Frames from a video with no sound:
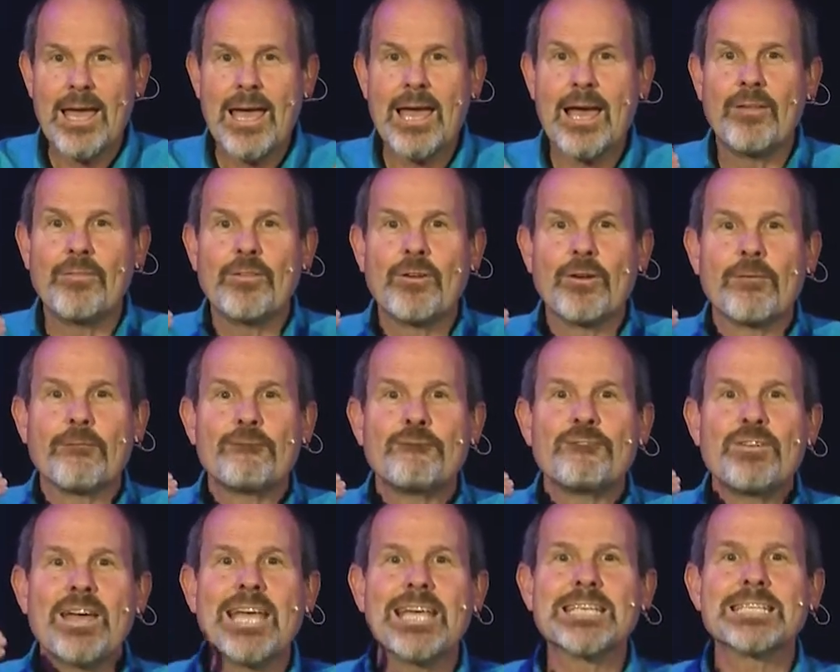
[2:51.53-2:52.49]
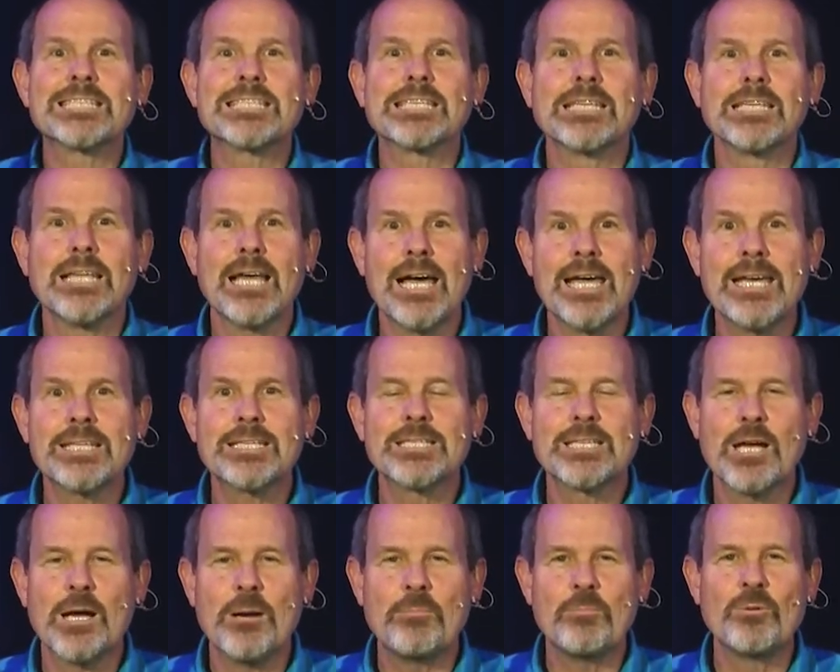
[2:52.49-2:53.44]
and their face
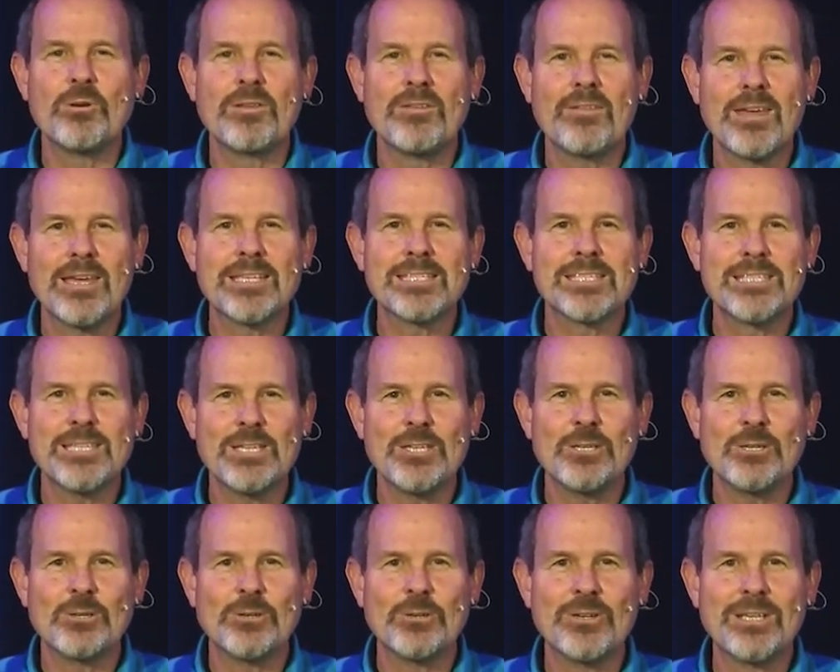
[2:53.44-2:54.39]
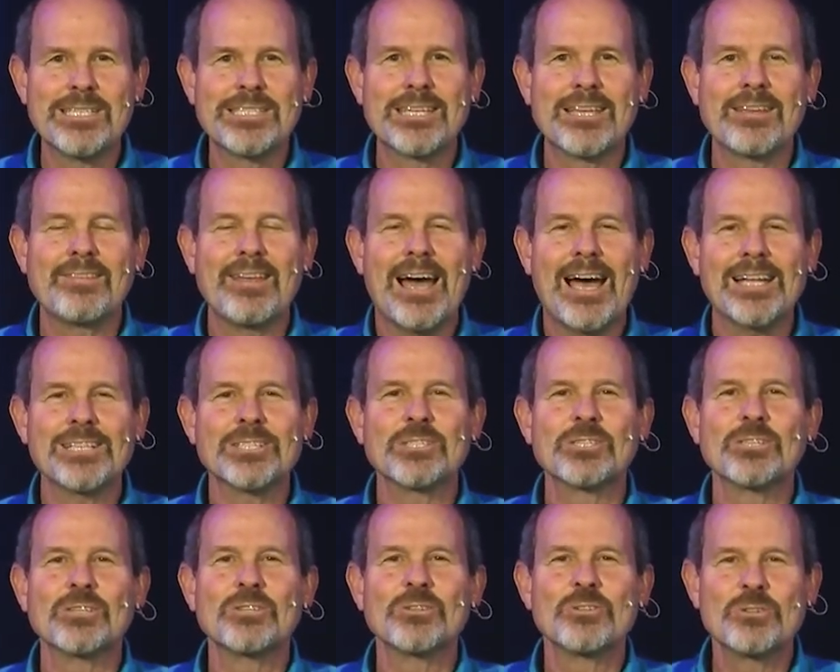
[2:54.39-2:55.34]
lights up when they see you. He said,
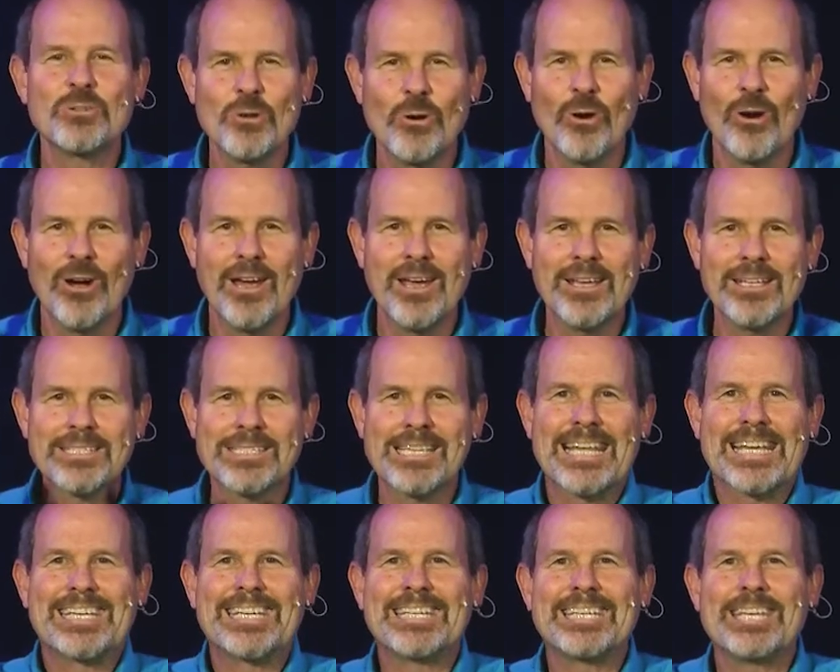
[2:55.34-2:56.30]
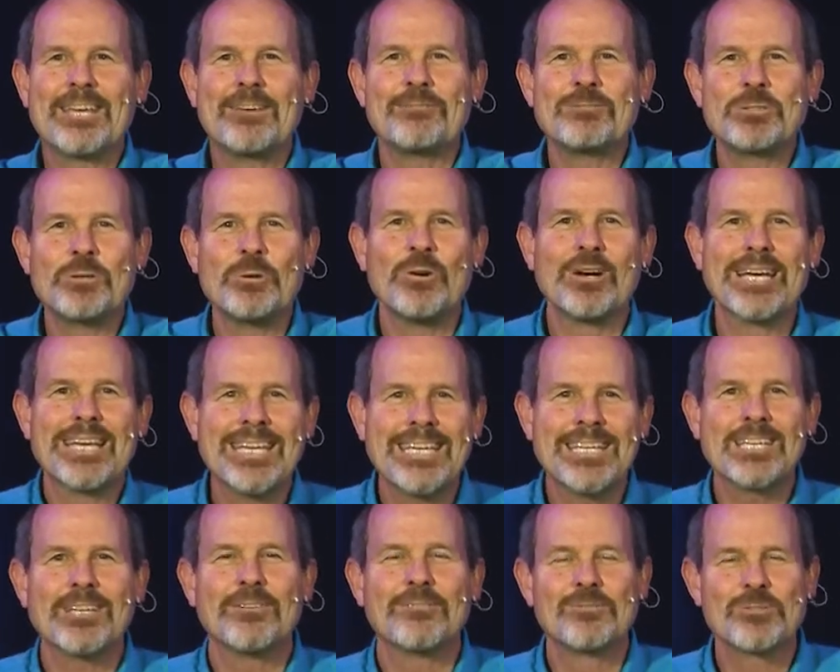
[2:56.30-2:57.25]
That's joy. It's like it gives you a
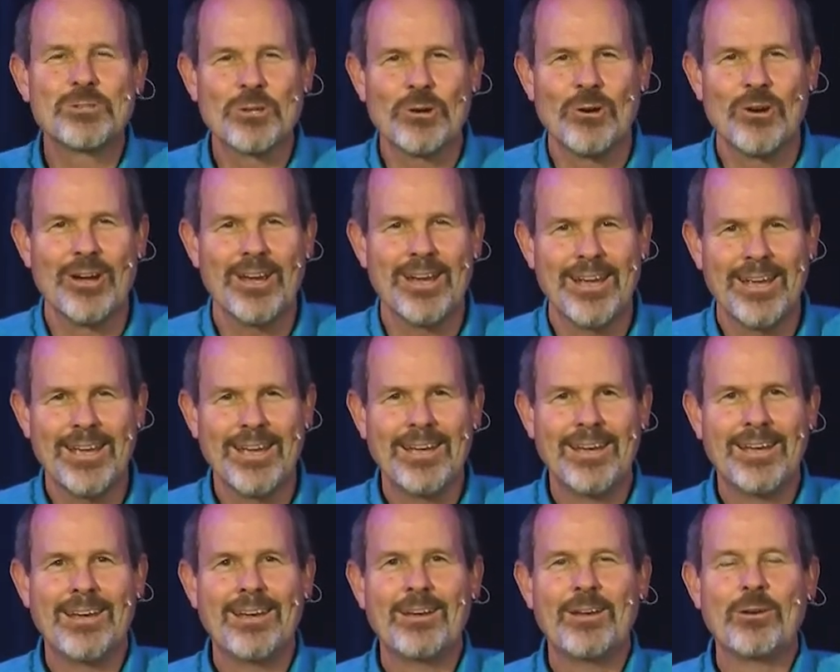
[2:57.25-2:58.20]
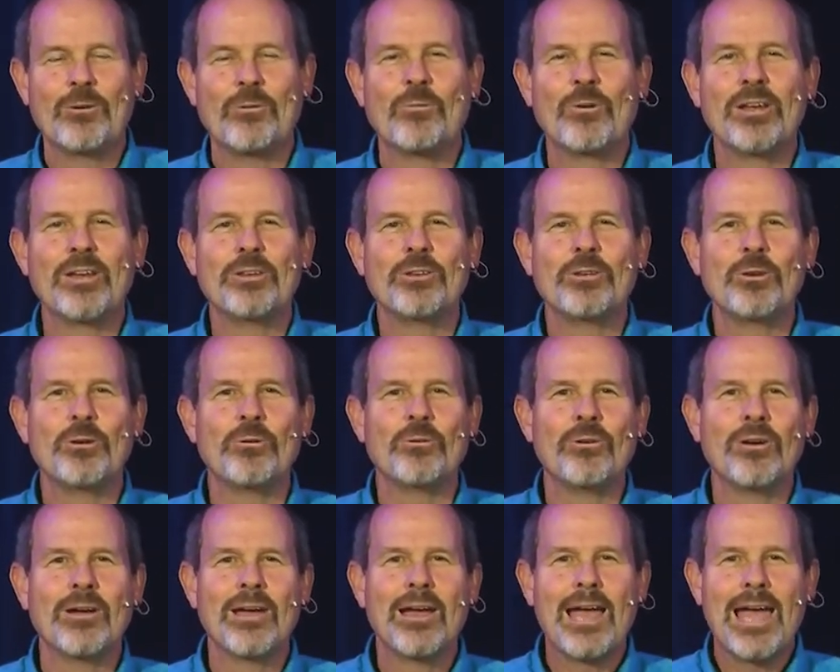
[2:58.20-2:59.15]
hit of joy when
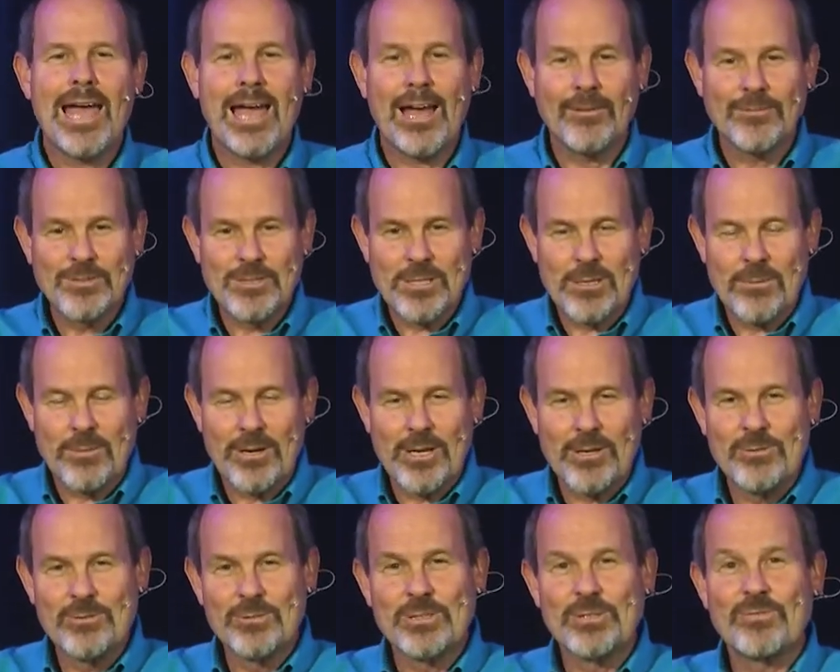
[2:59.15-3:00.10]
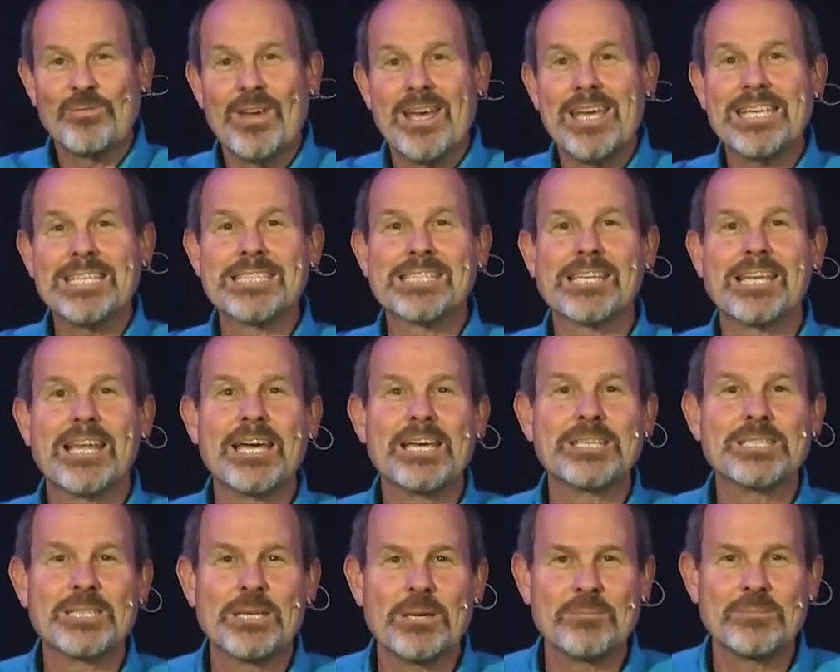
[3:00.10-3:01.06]
you have somebody whose face
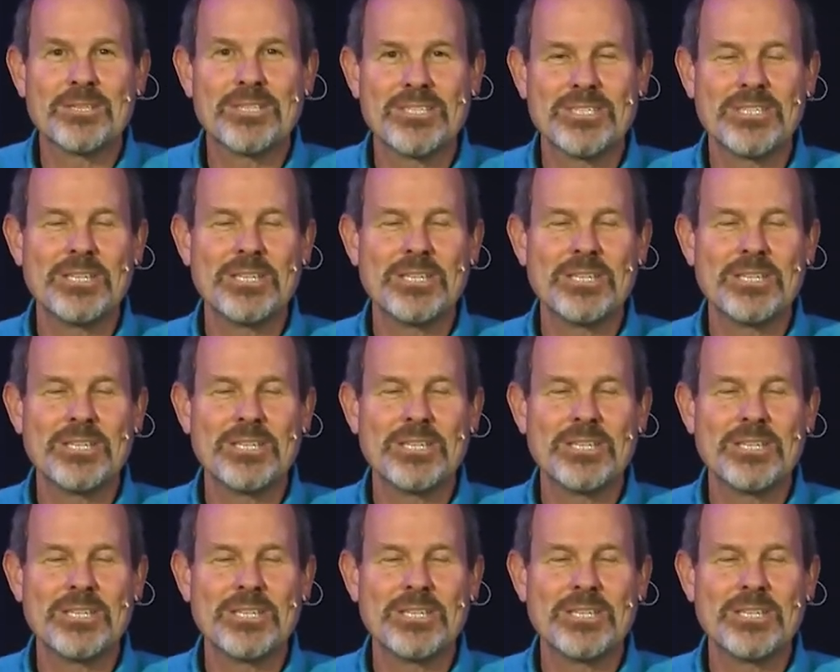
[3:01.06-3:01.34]
lights up to